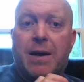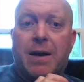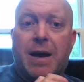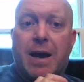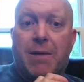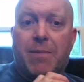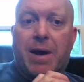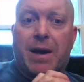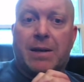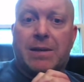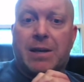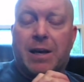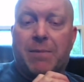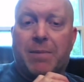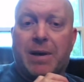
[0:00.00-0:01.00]
be
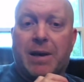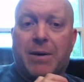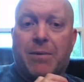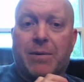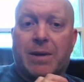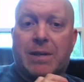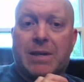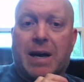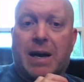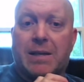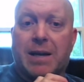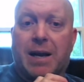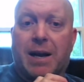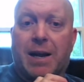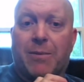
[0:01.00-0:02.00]
my
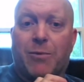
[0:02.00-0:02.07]
silnylon